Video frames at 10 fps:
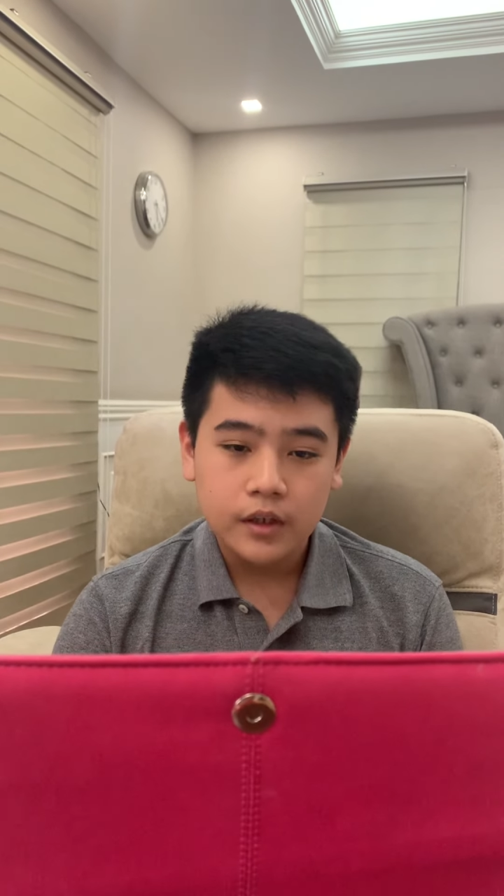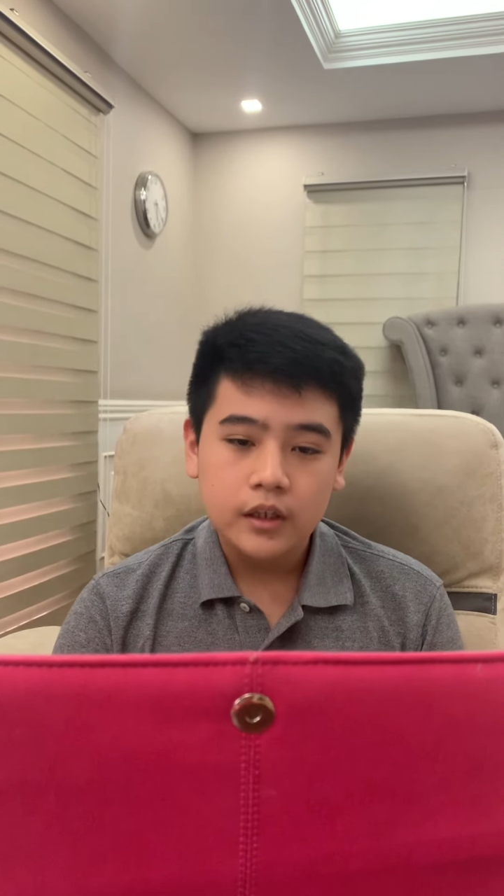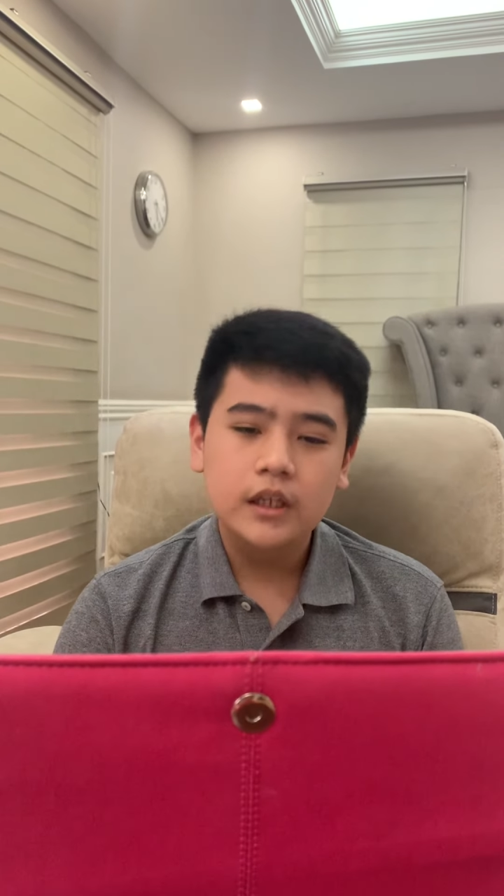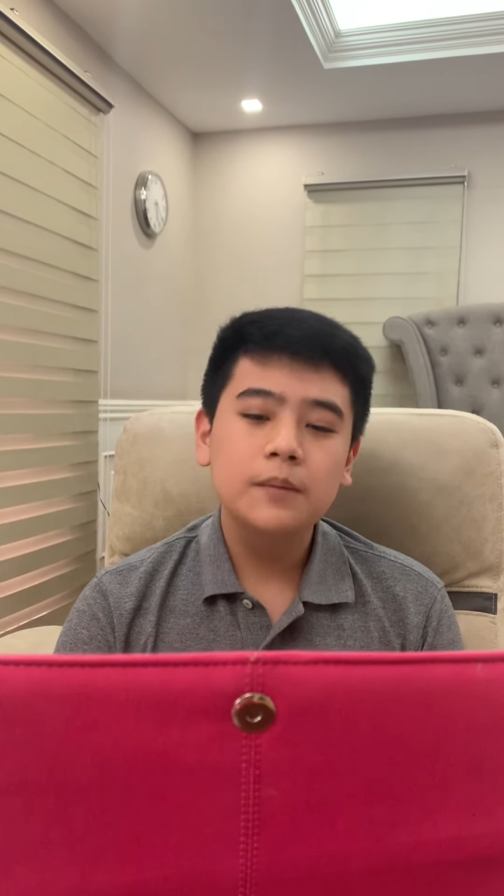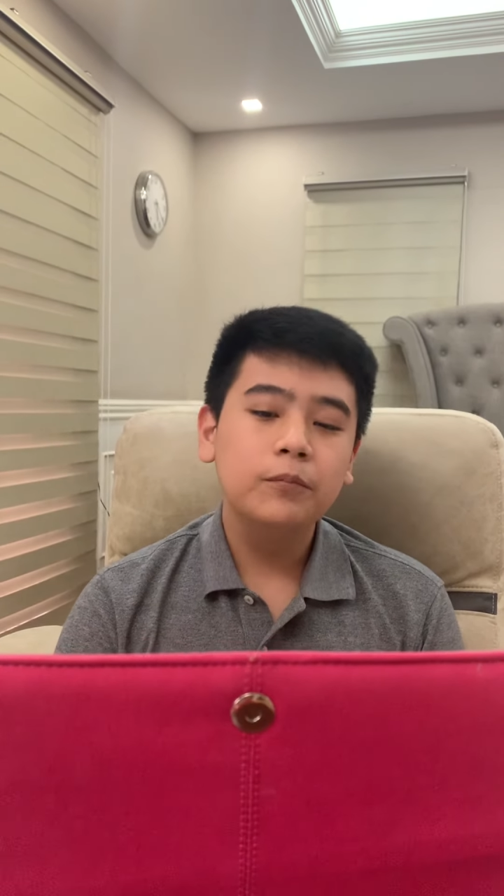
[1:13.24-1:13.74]

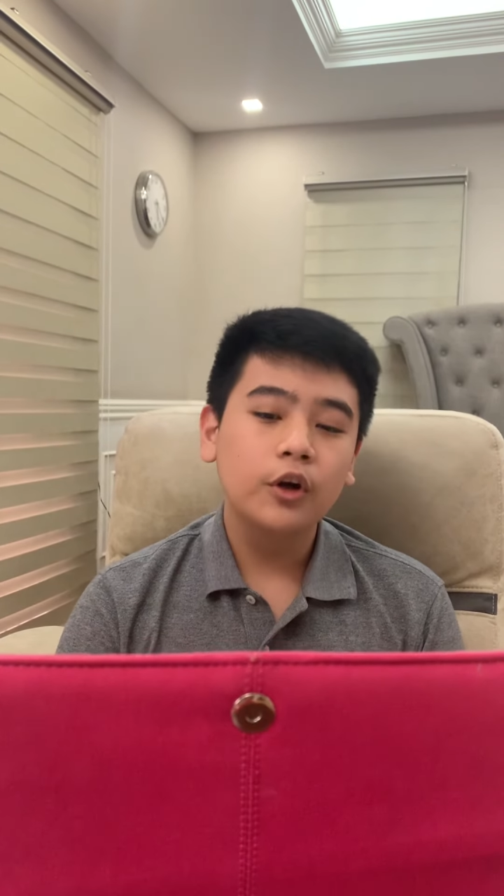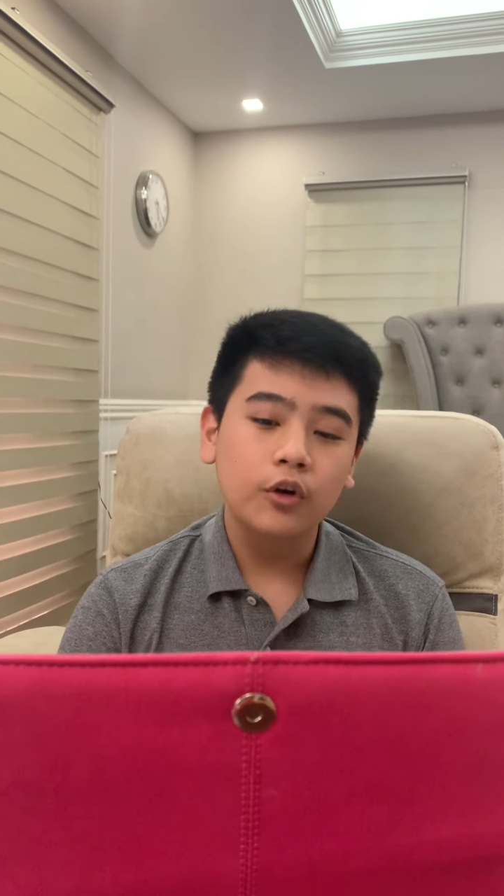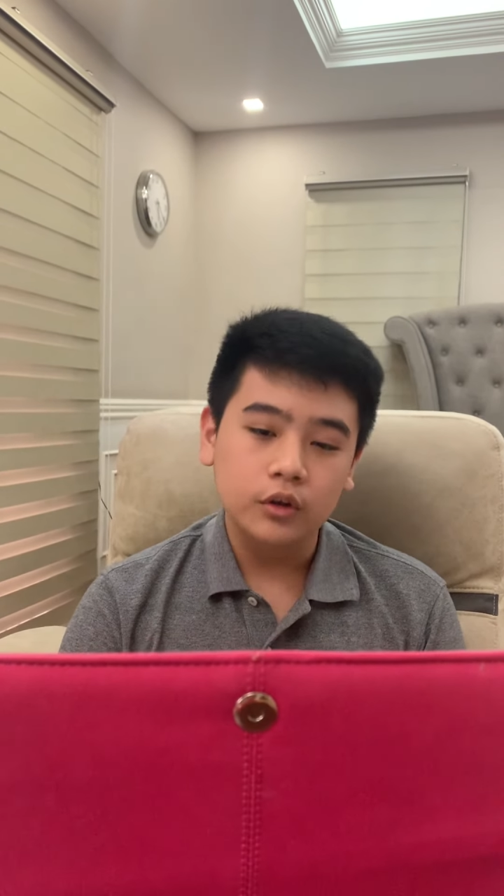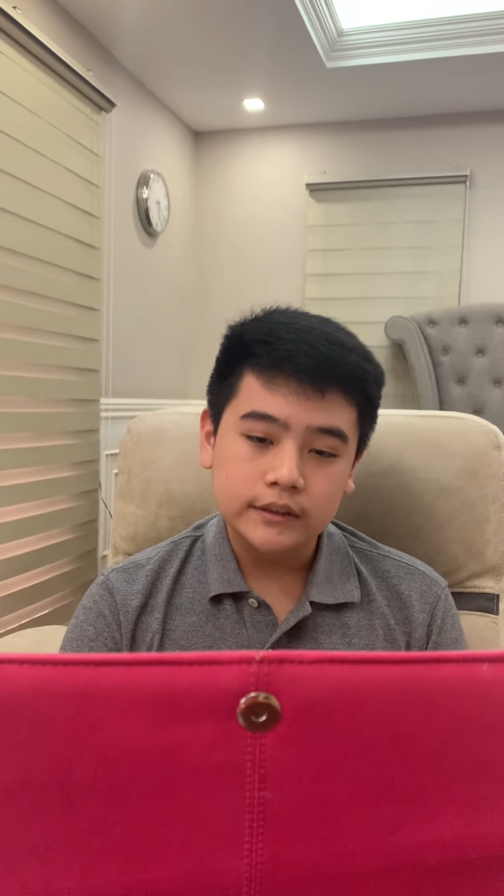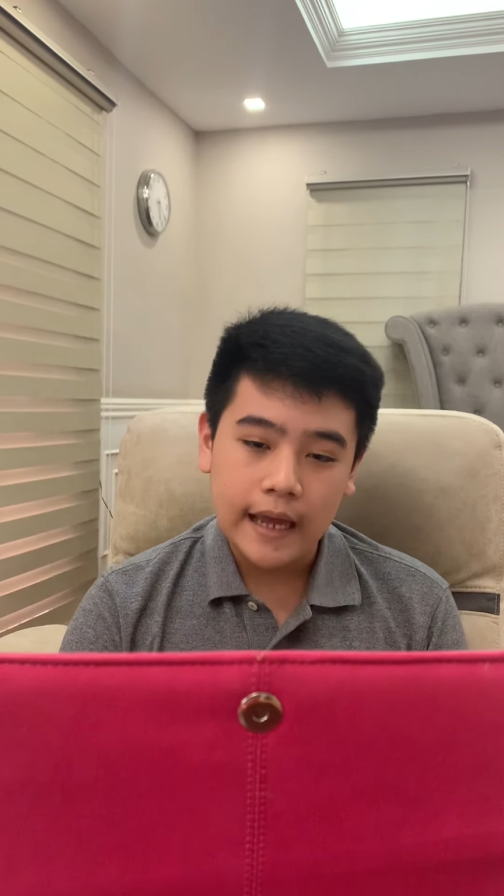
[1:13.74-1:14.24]
Keep your
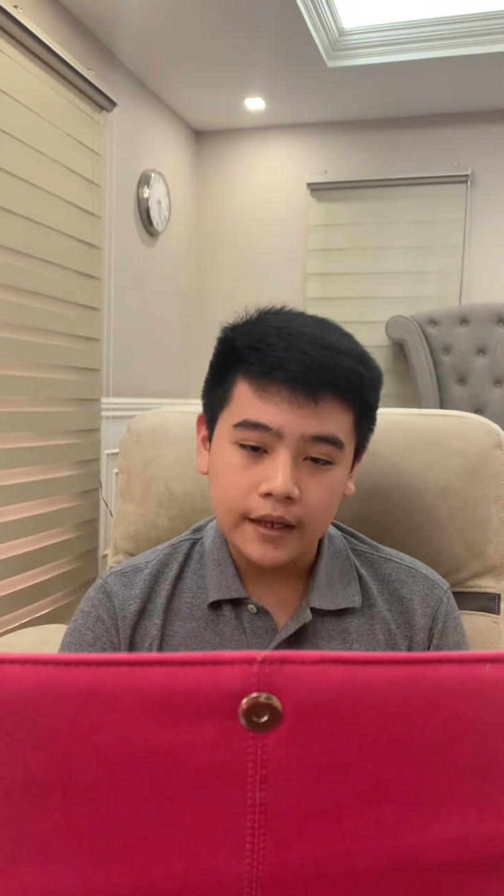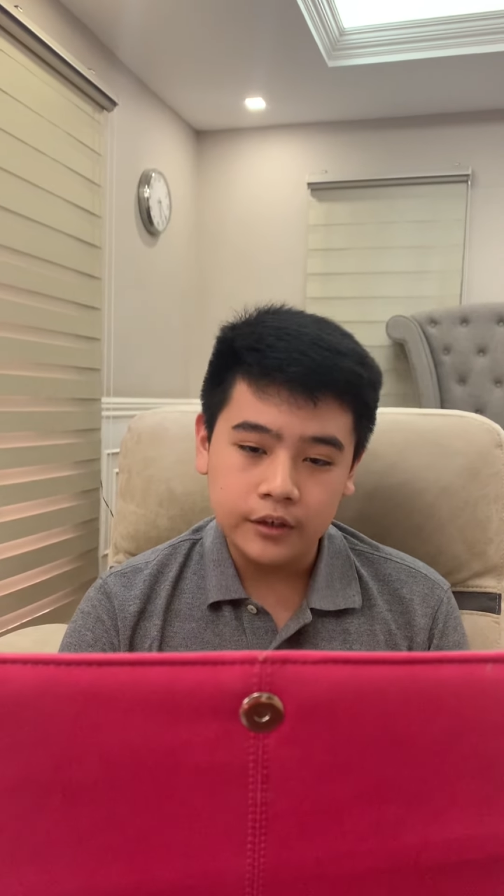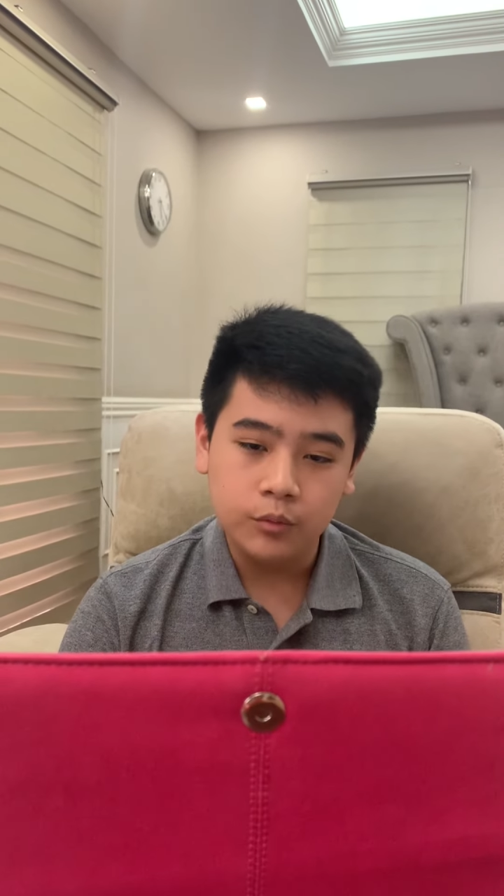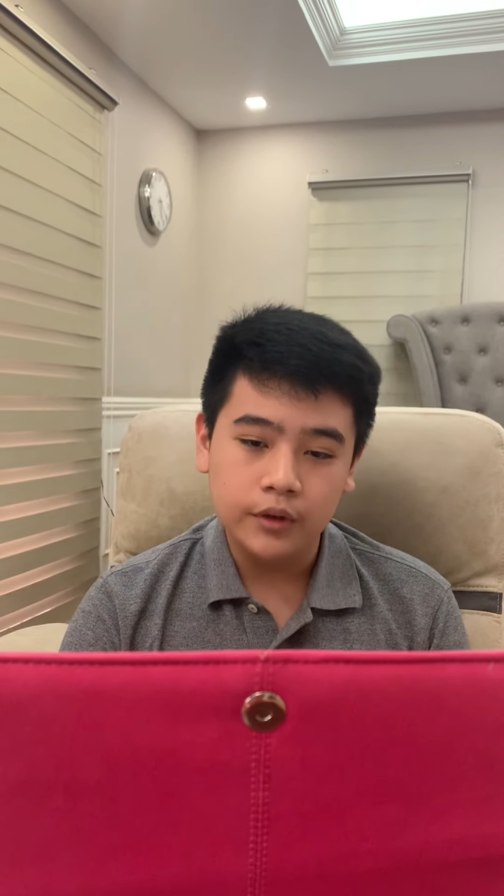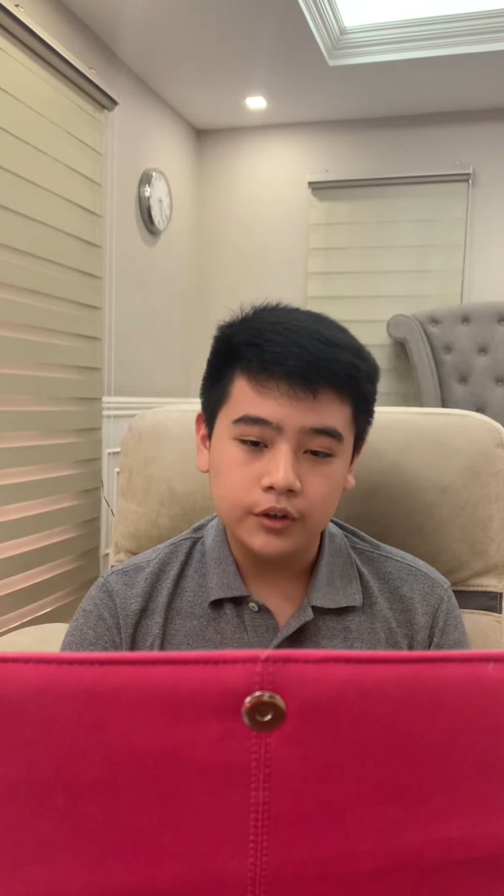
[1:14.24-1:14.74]
notes
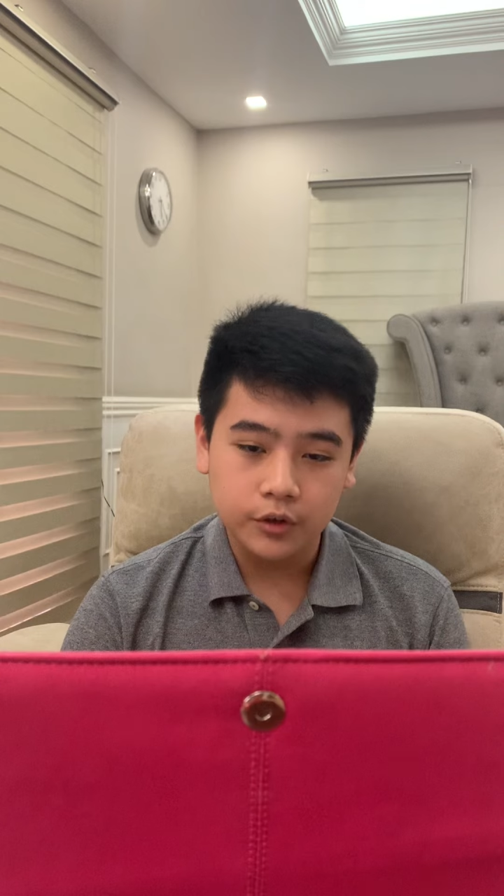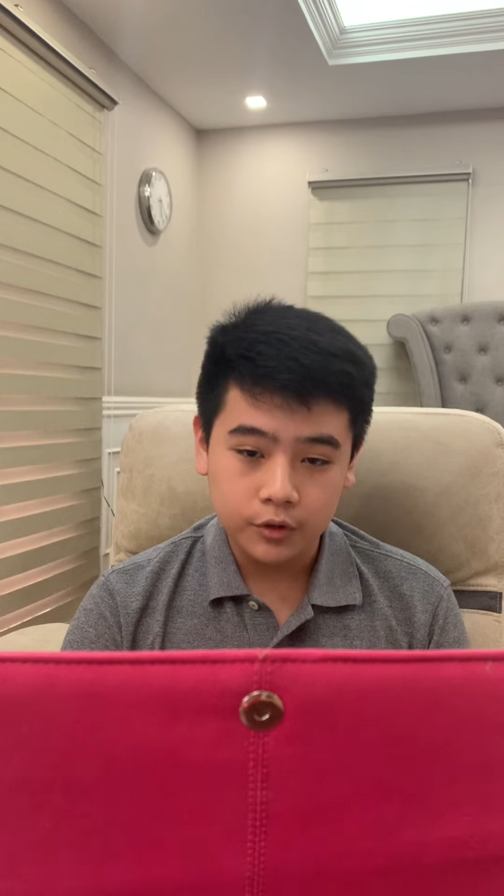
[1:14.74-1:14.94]
handy when you're